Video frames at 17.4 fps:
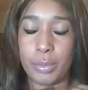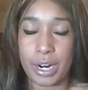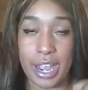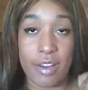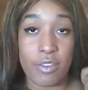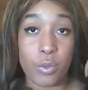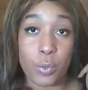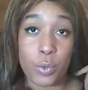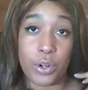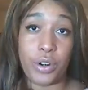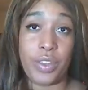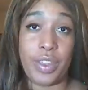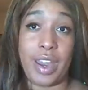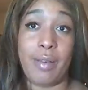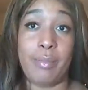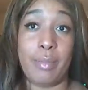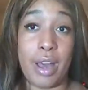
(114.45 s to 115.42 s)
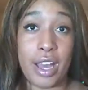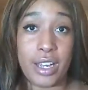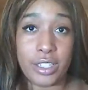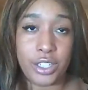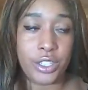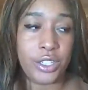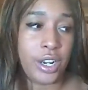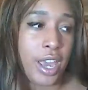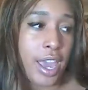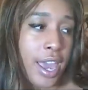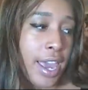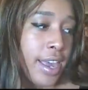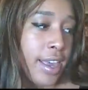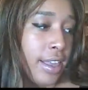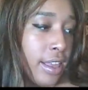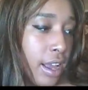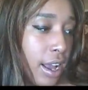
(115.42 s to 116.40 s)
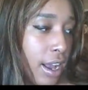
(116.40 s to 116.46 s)
but I haven't worn her that much.
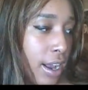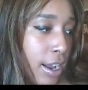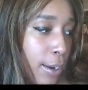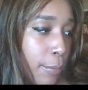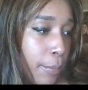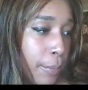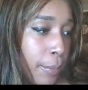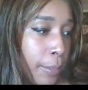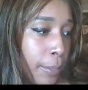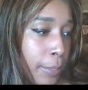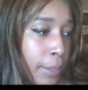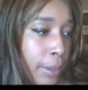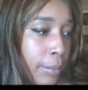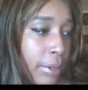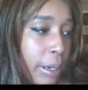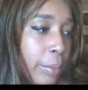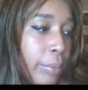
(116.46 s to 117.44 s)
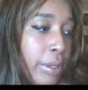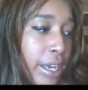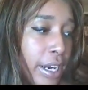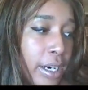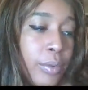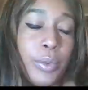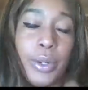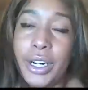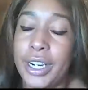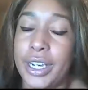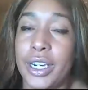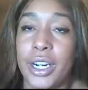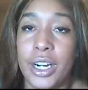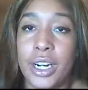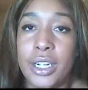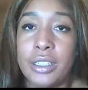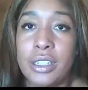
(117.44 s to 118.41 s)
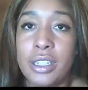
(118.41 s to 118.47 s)
But I plan on wearing
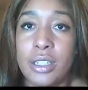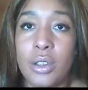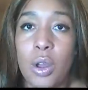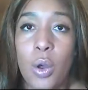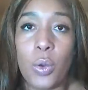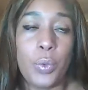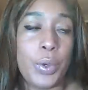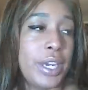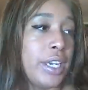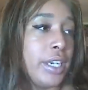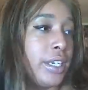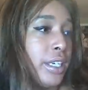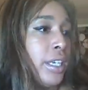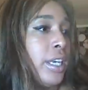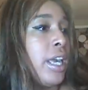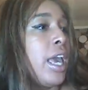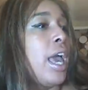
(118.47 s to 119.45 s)
her this whole week.